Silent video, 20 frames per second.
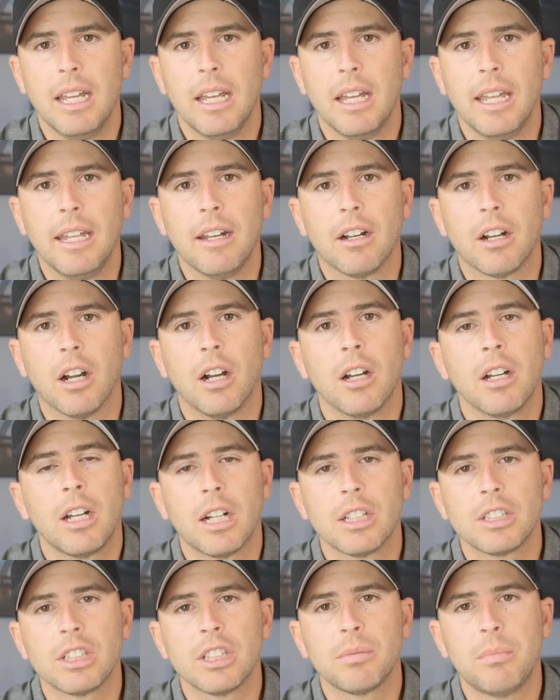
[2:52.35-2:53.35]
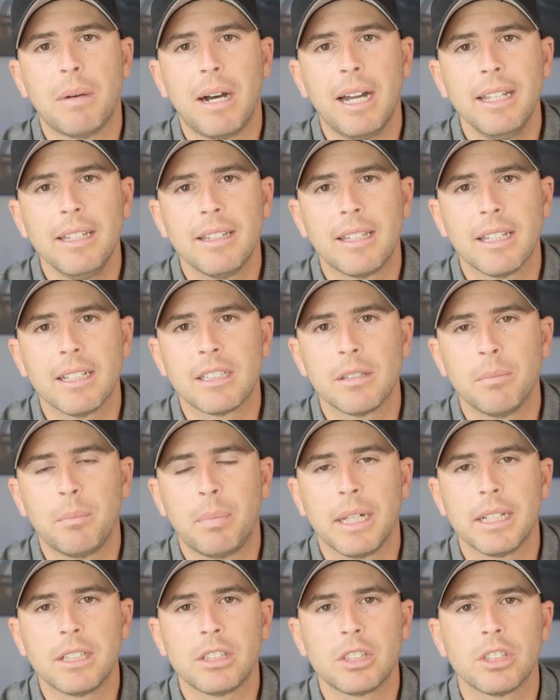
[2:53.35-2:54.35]
And our unconscious mind thinks in
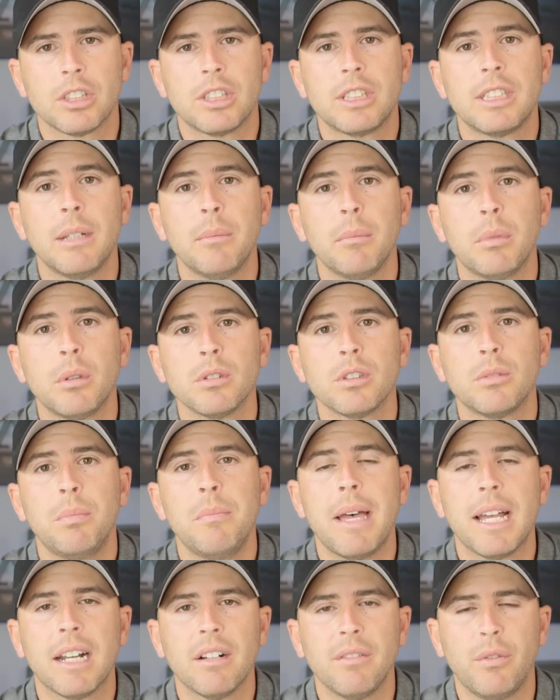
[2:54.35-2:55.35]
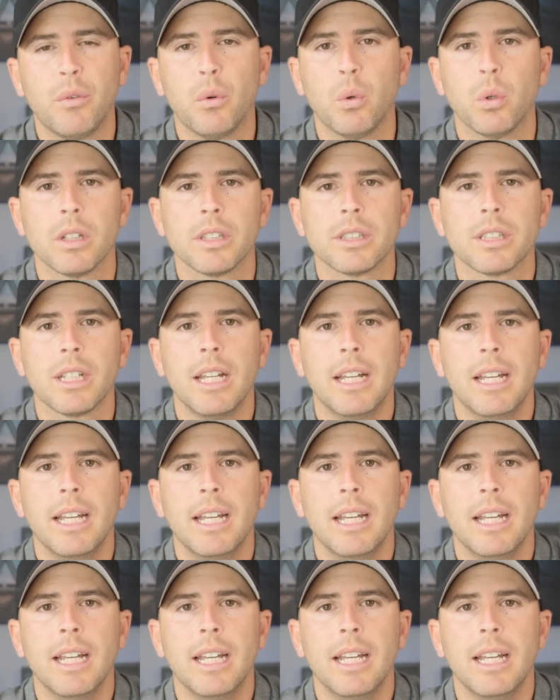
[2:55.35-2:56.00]
pictures, symbols, metaphors.